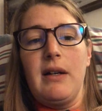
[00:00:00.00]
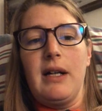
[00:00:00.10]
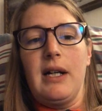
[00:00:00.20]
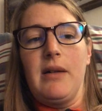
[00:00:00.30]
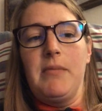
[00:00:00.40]

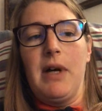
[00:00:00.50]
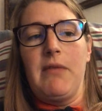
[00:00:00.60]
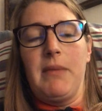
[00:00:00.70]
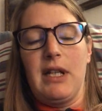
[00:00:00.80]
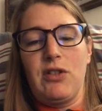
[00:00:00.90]

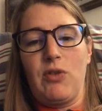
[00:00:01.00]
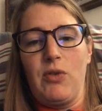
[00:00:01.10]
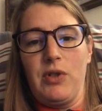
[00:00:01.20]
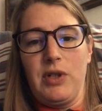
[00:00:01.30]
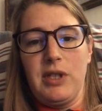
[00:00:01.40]
of my
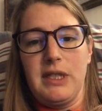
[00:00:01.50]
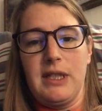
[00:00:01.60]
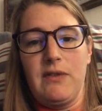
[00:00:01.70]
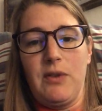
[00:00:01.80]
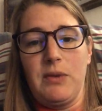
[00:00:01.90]
shoulder to
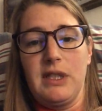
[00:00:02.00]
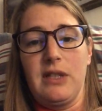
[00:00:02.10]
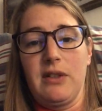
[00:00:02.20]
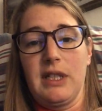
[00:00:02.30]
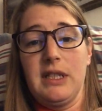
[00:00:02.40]
see if it was
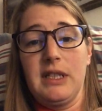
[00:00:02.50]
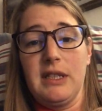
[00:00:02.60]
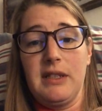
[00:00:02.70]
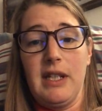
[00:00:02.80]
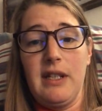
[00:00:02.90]
still
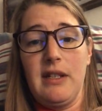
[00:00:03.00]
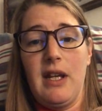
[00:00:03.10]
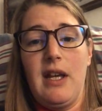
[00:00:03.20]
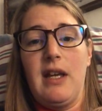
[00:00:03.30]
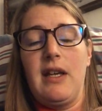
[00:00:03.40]
consistent.
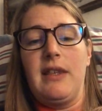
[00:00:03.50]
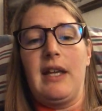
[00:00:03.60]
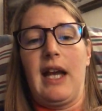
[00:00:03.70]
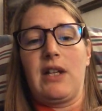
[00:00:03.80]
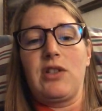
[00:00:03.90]

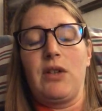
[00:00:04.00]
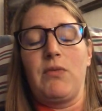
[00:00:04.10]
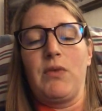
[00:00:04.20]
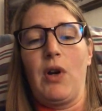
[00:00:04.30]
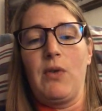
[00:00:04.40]
They actually
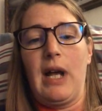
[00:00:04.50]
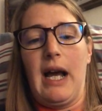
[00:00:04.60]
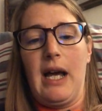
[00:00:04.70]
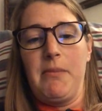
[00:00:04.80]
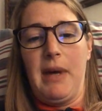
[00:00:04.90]
wrote
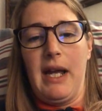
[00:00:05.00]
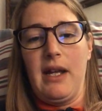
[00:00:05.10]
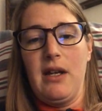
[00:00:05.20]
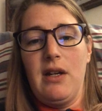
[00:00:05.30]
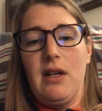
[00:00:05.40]
on
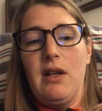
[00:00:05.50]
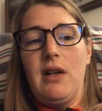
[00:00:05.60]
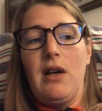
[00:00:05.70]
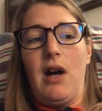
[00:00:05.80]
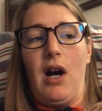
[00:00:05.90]
my
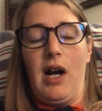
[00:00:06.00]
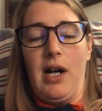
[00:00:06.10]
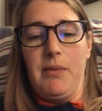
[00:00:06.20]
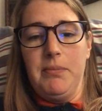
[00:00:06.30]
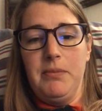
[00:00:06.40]

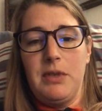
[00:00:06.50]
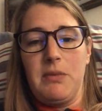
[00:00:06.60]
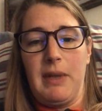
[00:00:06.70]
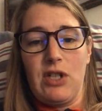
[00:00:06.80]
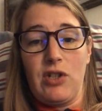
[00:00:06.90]
arm
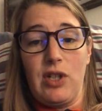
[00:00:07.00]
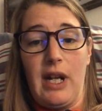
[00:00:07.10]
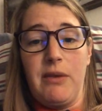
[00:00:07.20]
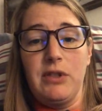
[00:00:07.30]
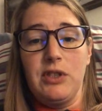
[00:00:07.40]
to make sure that
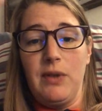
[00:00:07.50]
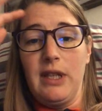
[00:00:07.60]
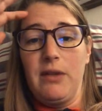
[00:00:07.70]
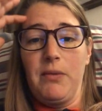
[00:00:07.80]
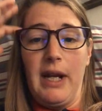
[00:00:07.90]
I was
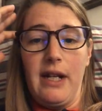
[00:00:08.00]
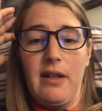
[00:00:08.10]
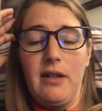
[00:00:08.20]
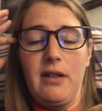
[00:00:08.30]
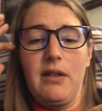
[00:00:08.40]
doing the
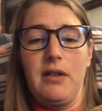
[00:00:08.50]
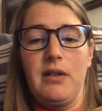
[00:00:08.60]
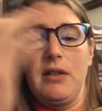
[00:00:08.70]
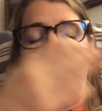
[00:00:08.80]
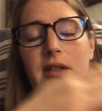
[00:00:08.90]

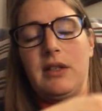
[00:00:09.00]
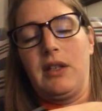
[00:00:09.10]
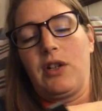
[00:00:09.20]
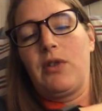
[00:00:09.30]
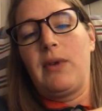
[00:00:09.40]

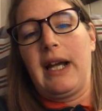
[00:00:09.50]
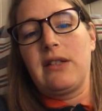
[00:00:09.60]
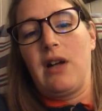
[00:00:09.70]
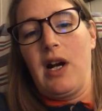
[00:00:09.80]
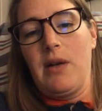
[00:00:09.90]

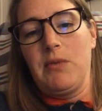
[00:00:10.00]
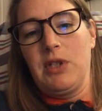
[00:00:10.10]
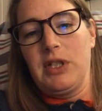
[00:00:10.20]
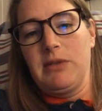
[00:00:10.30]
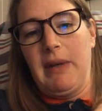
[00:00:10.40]
correct arm, which is